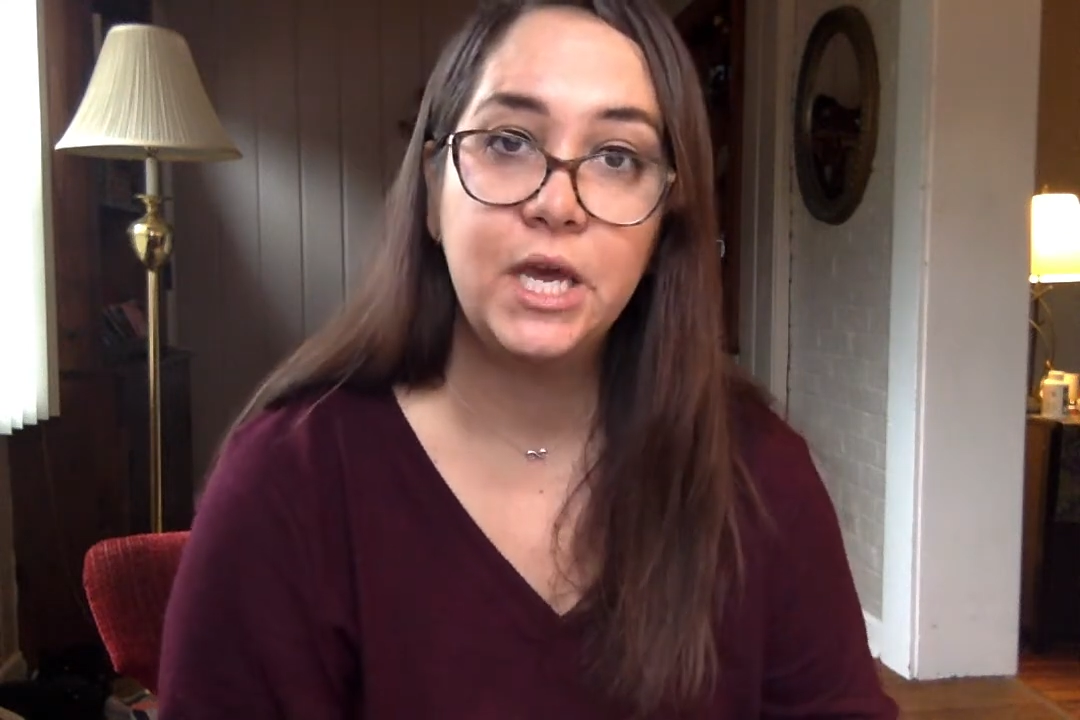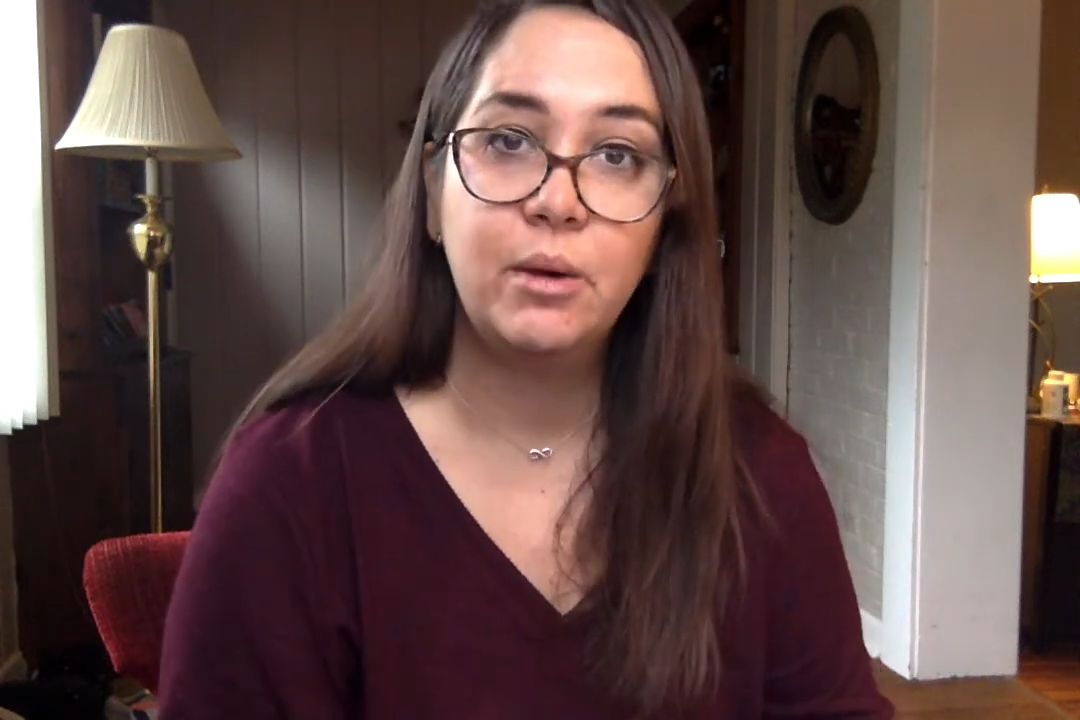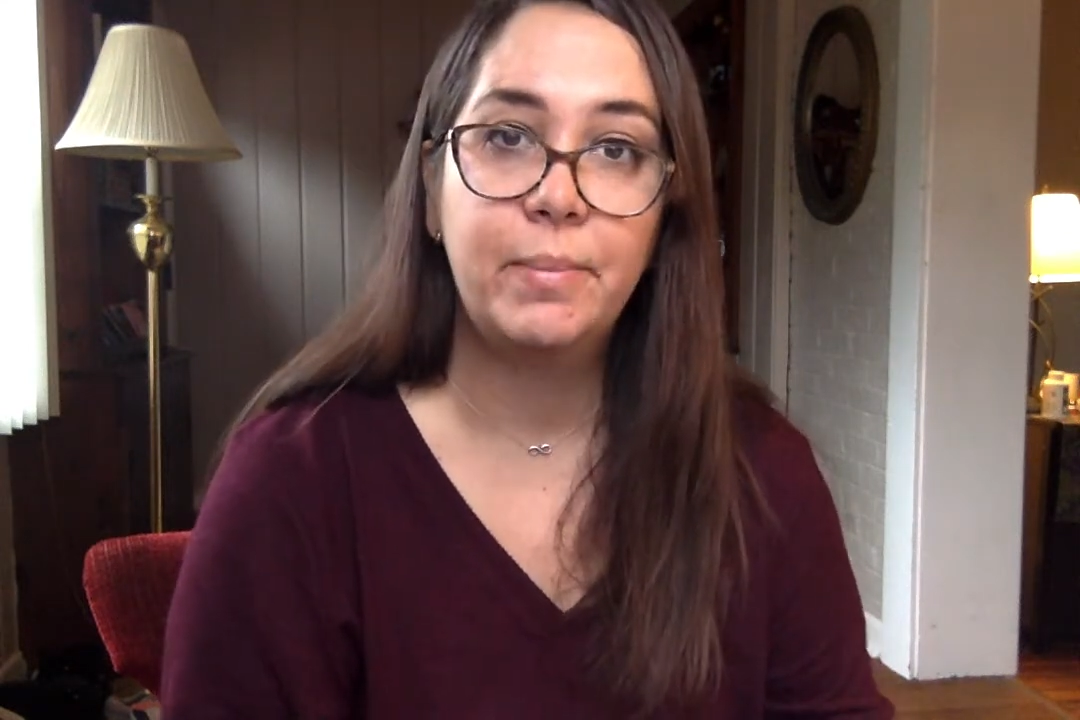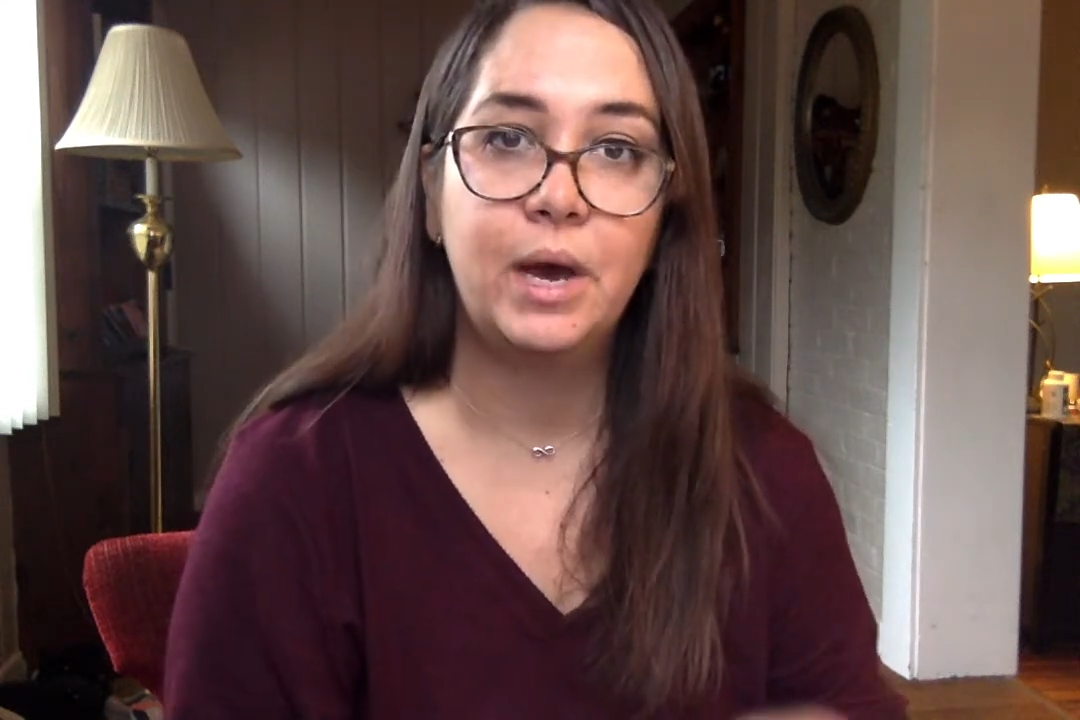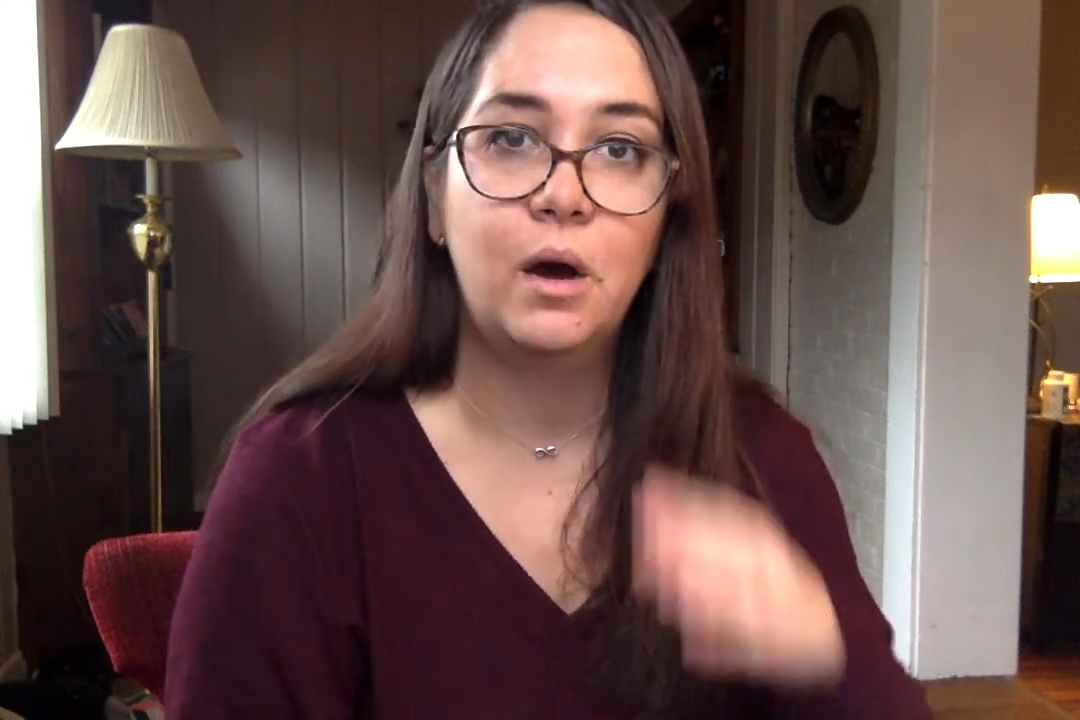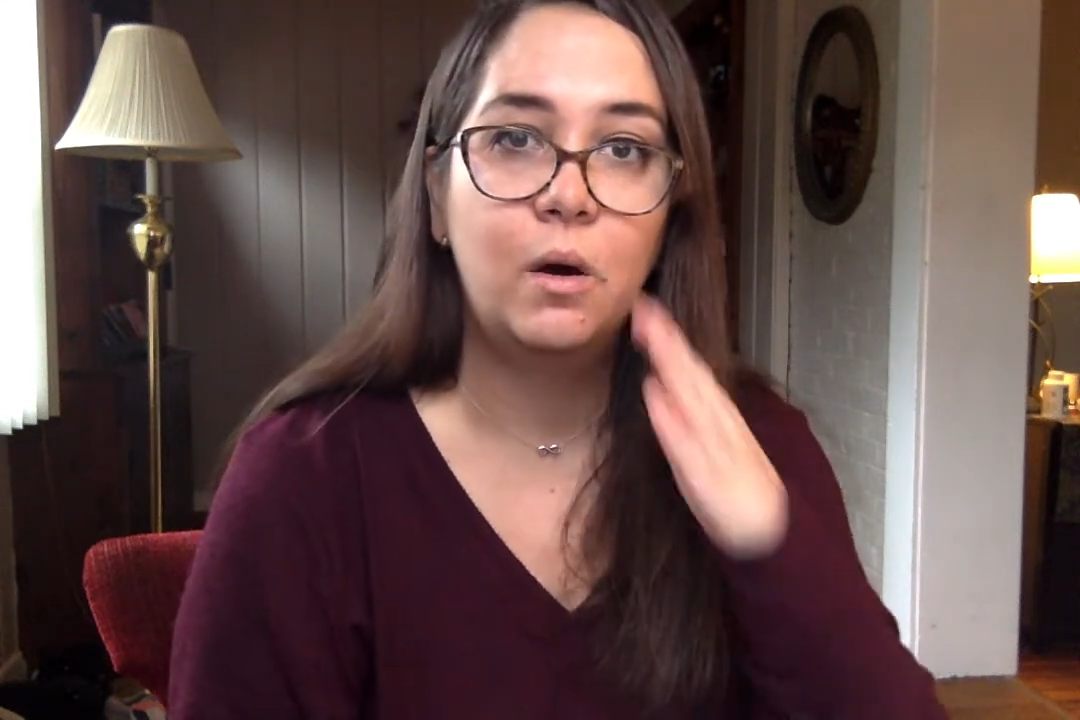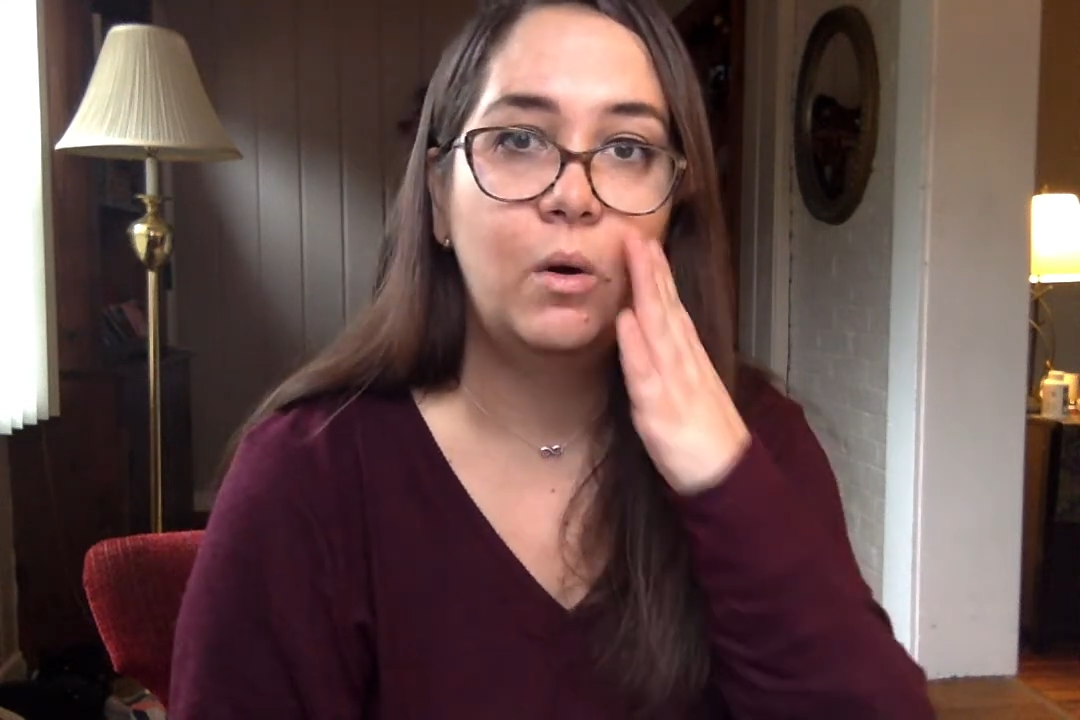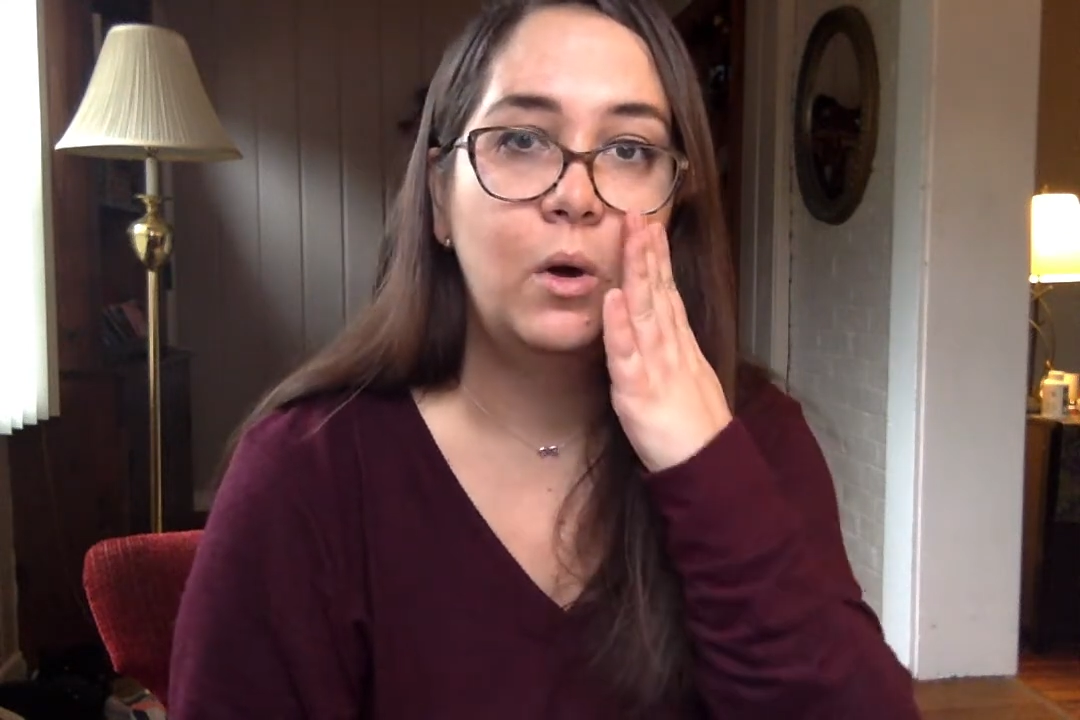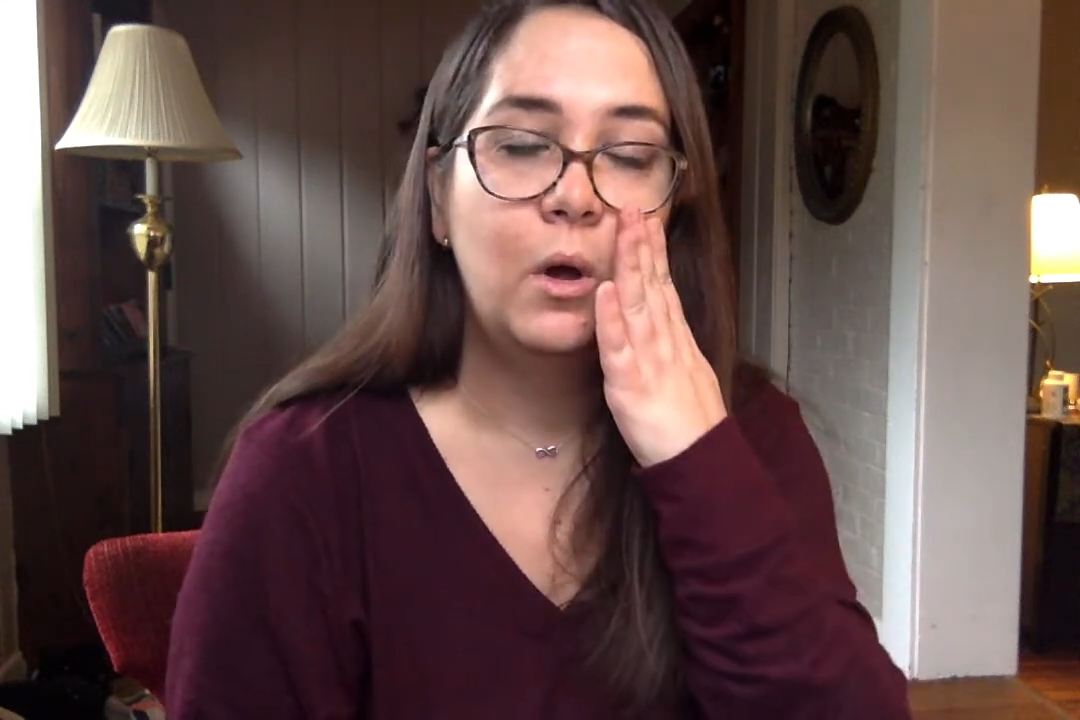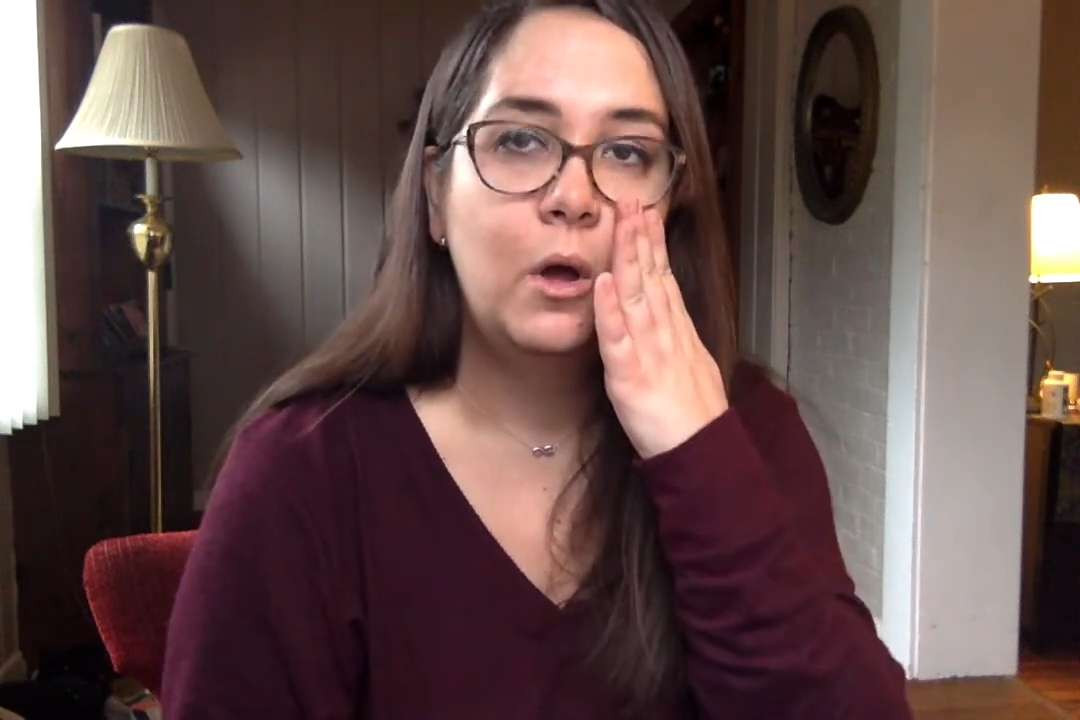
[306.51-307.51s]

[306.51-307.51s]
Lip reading: about